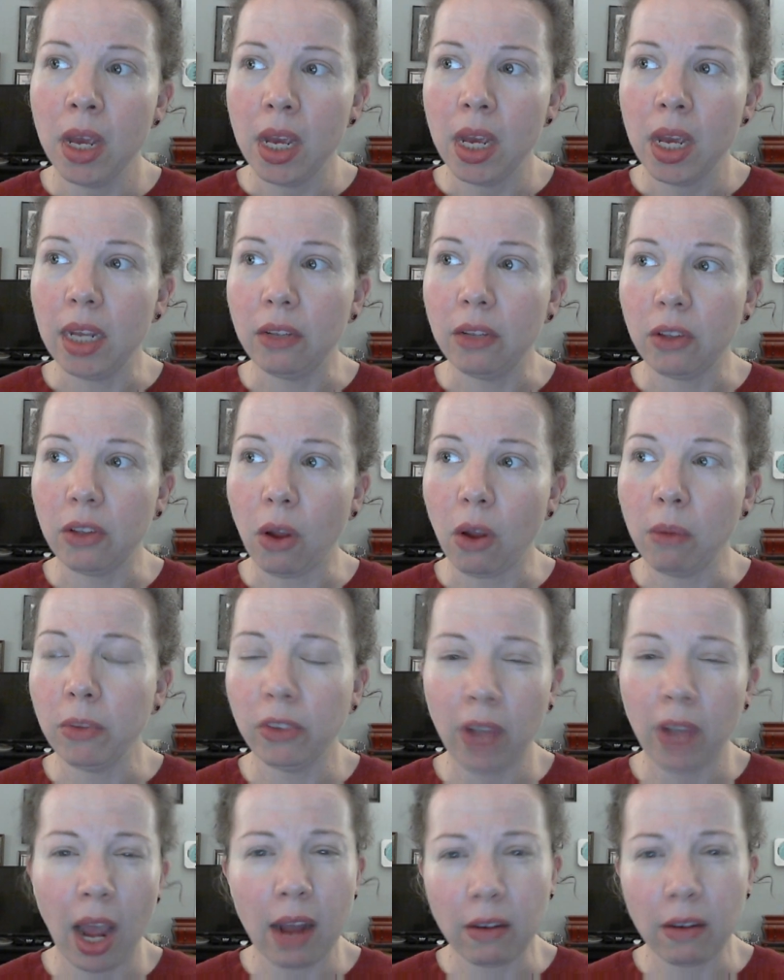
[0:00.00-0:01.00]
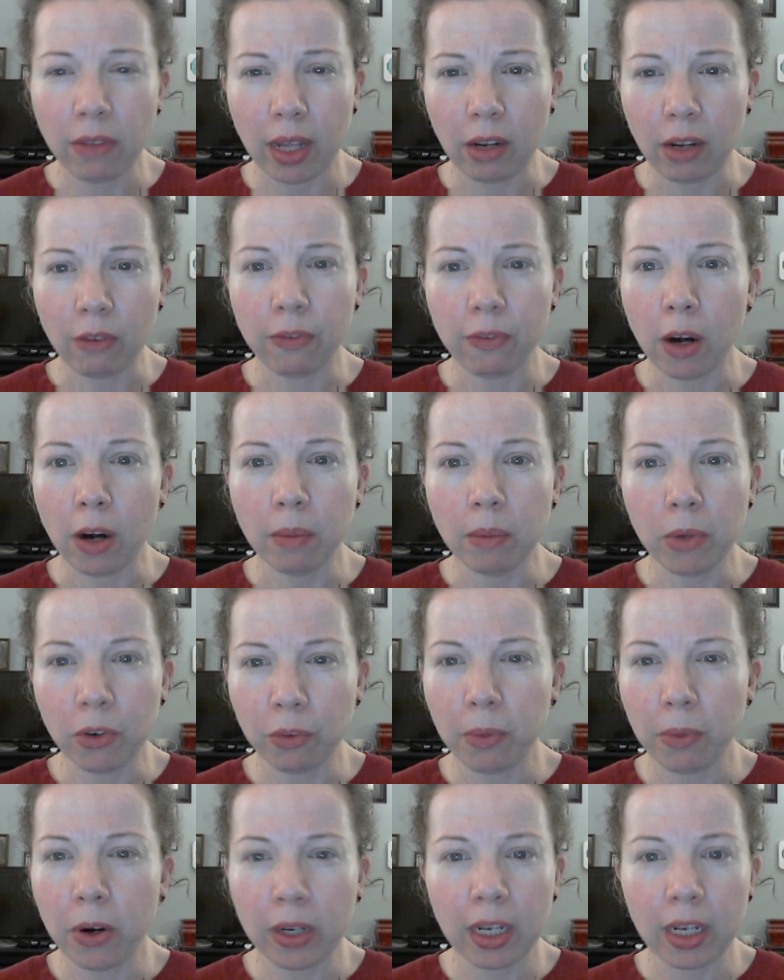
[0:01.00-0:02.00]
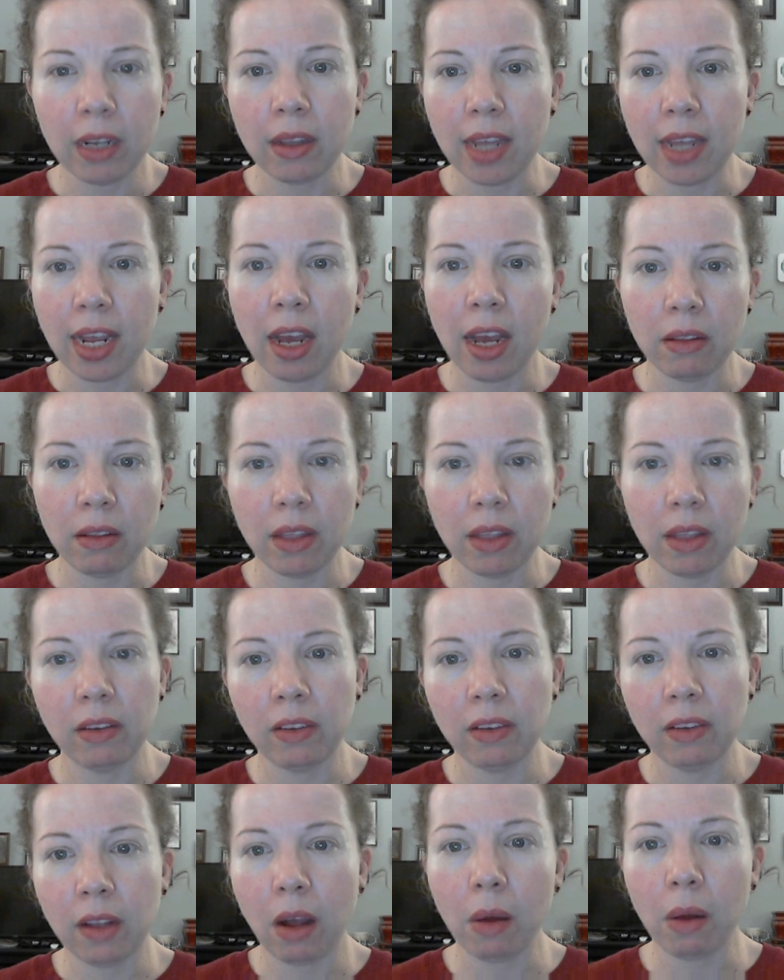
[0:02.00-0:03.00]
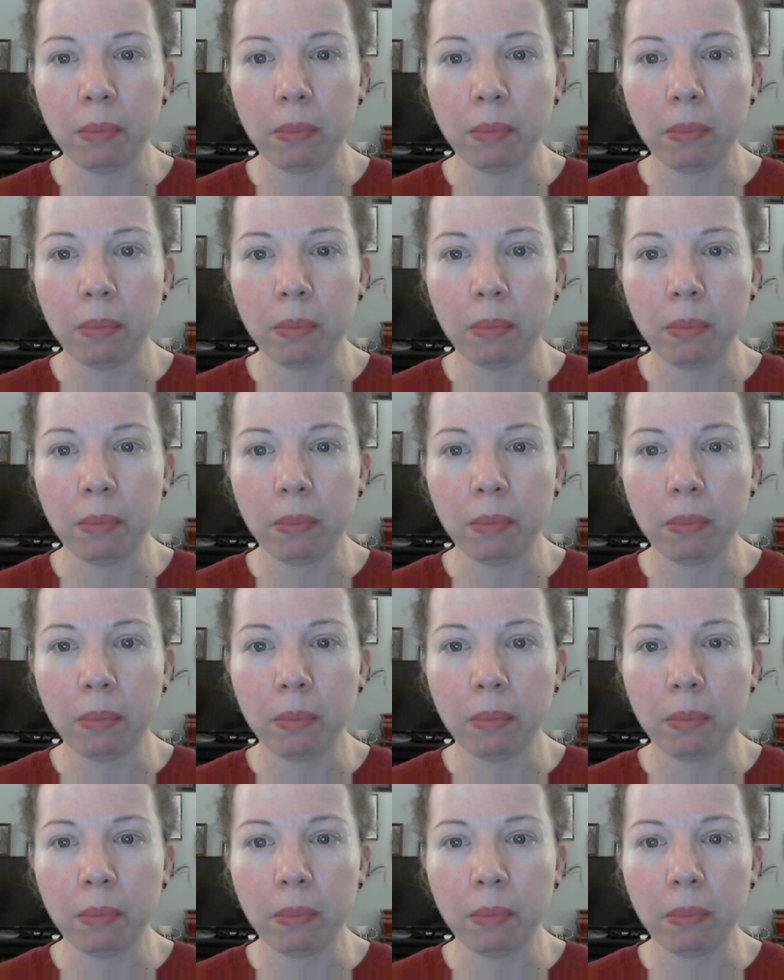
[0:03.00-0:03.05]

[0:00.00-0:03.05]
it's almost kind of like a farmer's market. They sell